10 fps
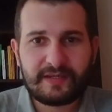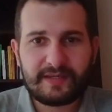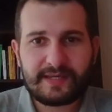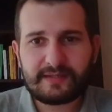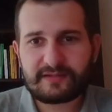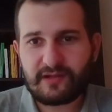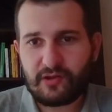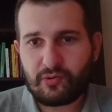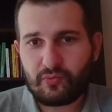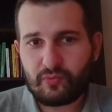And
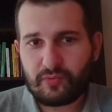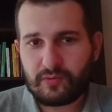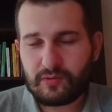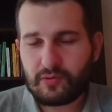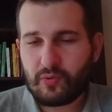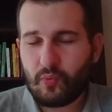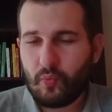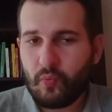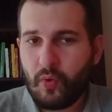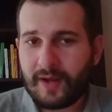now
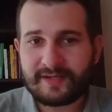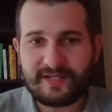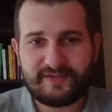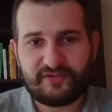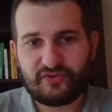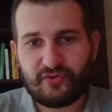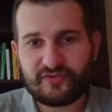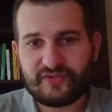white has a choice,